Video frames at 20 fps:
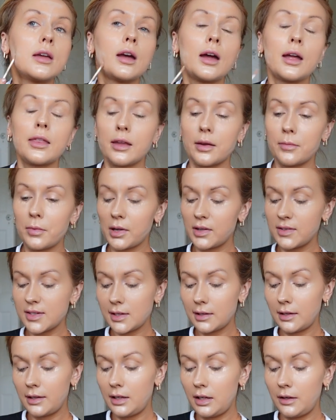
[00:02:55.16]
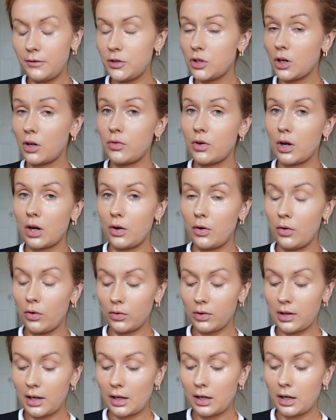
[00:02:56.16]
And they're basically, if you don't know,
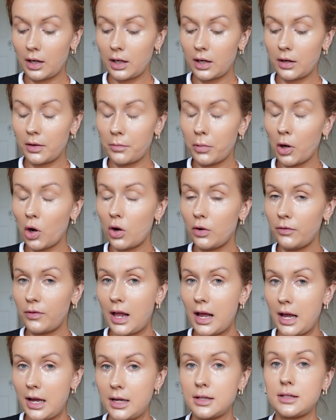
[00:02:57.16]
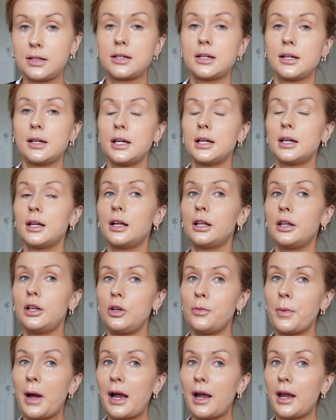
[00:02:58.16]
they're like a plot of land that
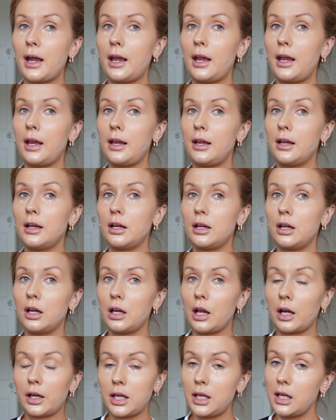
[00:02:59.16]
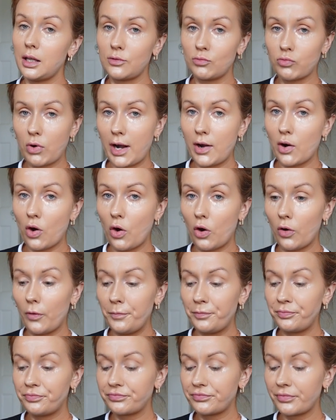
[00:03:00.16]
you pay like a year's rent
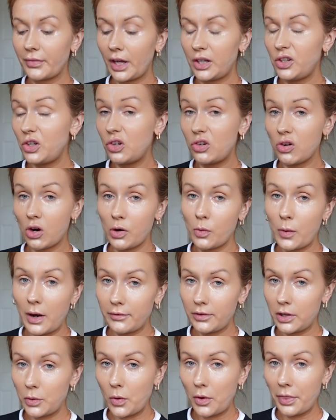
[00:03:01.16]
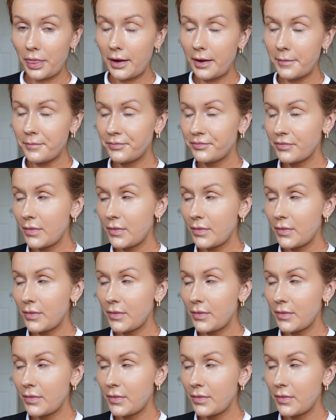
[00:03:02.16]
on, and you can grow whatever you want there.